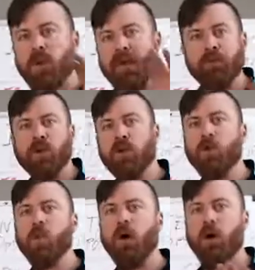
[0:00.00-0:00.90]
whatever
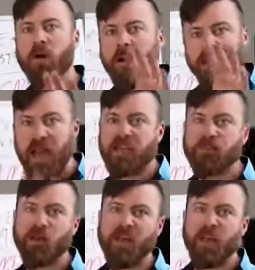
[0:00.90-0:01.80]
you are an
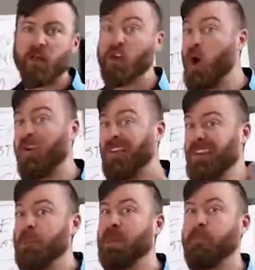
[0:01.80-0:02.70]
expert in or you know a
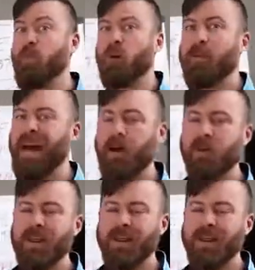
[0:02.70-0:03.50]
little bit more about